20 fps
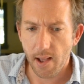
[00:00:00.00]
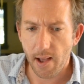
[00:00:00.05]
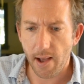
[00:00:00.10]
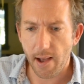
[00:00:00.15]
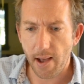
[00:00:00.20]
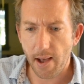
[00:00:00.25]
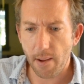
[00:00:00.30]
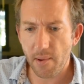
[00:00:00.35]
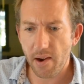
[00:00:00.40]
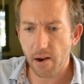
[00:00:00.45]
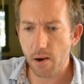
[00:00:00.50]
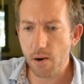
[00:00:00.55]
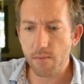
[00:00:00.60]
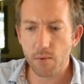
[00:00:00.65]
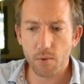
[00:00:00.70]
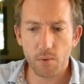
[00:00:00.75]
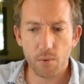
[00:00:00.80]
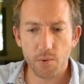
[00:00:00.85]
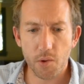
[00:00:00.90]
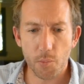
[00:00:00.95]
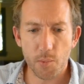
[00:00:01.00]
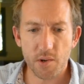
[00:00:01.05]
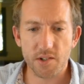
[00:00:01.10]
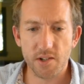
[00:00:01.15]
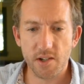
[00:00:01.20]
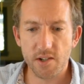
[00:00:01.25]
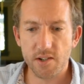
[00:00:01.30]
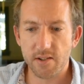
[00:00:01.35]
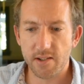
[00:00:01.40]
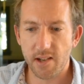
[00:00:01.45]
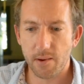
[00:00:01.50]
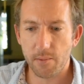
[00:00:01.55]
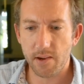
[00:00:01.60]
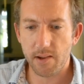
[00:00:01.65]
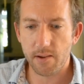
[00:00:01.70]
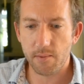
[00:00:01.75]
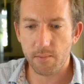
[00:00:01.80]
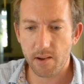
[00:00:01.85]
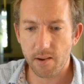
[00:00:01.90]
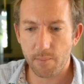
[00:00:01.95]
And overall, the procedures that
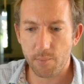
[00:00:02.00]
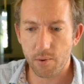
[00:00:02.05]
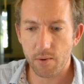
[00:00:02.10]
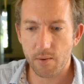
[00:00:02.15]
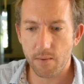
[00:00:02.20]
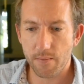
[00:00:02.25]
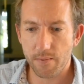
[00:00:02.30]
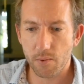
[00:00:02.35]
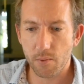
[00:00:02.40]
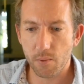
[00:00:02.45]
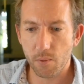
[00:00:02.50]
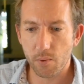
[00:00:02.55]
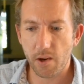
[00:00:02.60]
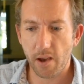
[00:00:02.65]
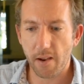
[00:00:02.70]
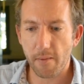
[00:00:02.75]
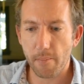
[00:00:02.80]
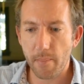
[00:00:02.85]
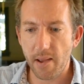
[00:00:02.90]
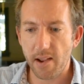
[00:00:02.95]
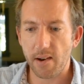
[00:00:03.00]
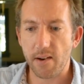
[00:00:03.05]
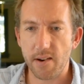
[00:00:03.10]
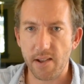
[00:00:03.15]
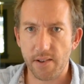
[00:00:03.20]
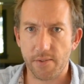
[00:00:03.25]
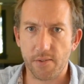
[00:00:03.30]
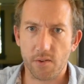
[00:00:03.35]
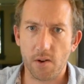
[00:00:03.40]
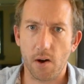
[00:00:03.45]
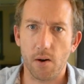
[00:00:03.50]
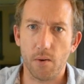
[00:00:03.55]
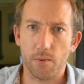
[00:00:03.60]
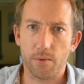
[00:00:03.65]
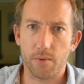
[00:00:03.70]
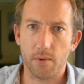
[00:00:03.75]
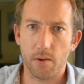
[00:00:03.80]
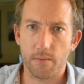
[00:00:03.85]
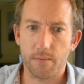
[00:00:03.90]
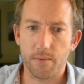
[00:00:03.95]
we approved all kind of met Nest
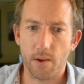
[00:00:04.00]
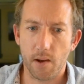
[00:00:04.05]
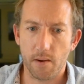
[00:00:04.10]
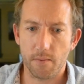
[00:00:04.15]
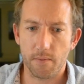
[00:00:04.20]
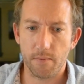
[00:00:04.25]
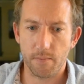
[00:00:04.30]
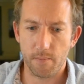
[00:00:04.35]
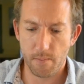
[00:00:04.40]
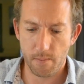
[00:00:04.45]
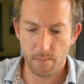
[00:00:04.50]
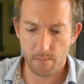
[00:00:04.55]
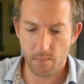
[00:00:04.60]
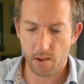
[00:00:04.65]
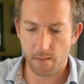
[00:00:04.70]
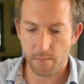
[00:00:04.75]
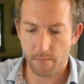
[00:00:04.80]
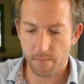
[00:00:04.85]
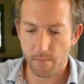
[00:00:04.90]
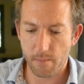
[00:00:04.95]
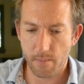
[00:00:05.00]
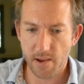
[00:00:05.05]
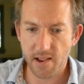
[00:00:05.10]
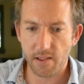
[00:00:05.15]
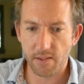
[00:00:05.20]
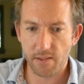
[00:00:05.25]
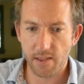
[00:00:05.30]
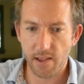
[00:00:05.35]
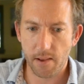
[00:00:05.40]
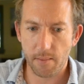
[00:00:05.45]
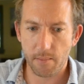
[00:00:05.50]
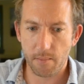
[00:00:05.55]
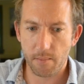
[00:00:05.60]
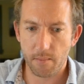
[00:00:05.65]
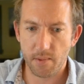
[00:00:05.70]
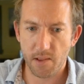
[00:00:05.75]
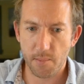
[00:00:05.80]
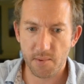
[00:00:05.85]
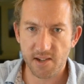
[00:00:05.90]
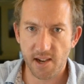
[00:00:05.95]
goals of meeting their
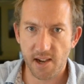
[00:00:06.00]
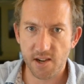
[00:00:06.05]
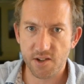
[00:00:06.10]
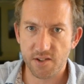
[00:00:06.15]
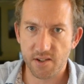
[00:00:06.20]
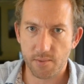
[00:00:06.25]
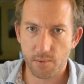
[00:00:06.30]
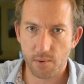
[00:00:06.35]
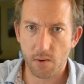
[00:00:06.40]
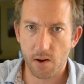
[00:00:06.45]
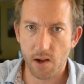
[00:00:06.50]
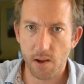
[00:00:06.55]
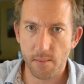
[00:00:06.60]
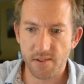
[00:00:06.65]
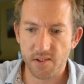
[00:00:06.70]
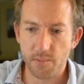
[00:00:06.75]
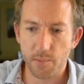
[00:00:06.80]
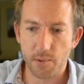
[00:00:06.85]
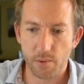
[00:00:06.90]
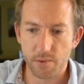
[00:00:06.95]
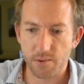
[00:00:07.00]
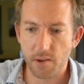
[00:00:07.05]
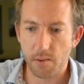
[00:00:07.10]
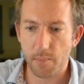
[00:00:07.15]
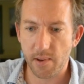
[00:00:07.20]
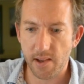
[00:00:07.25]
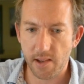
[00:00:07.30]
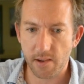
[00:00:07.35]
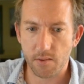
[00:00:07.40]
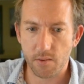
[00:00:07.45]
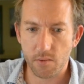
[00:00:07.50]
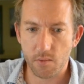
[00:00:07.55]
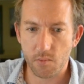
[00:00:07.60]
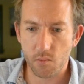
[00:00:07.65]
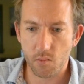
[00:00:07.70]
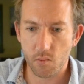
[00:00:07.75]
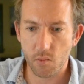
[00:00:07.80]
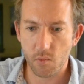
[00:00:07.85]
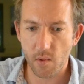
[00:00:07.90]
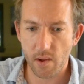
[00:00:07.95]
limitations and requirements, but also being
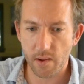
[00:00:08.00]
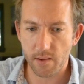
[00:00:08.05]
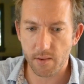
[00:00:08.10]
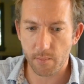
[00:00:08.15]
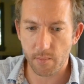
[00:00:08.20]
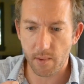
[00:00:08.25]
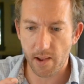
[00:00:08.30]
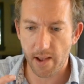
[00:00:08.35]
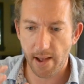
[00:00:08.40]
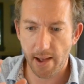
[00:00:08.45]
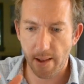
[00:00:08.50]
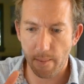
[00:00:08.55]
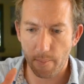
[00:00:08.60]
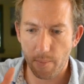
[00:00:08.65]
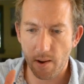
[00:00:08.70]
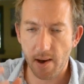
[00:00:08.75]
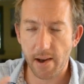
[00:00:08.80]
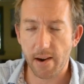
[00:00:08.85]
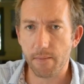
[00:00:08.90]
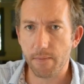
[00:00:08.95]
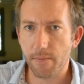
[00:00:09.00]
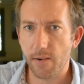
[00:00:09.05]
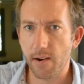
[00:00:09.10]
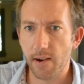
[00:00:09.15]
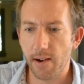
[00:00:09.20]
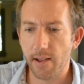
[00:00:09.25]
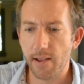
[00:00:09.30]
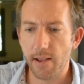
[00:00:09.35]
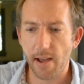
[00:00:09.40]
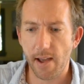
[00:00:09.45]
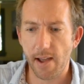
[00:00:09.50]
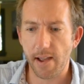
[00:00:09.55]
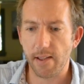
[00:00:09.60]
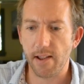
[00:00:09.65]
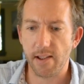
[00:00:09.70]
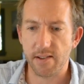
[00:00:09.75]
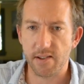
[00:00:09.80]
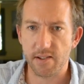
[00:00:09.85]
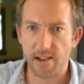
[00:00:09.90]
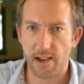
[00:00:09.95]
pilot friendly
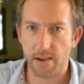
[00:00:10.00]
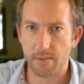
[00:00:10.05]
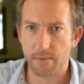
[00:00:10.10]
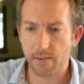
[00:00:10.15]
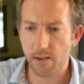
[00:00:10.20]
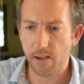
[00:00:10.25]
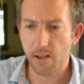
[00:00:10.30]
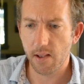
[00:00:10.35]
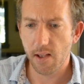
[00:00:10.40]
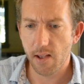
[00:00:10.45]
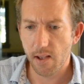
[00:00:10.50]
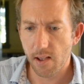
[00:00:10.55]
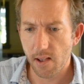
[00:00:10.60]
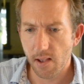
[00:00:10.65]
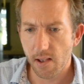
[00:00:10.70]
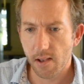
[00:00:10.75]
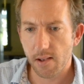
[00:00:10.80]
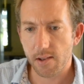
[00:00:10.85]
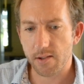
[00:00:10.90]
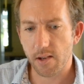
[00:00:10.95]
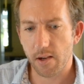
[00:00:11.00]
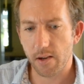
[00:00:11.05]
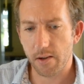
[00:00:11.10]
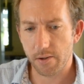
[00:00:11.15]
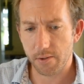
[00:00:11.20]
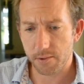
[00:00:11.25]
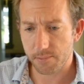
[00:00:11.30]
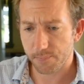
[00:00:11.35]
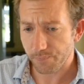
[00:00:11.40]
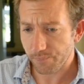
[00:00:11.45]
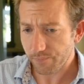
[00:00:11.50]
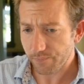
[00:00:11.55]
and safe. So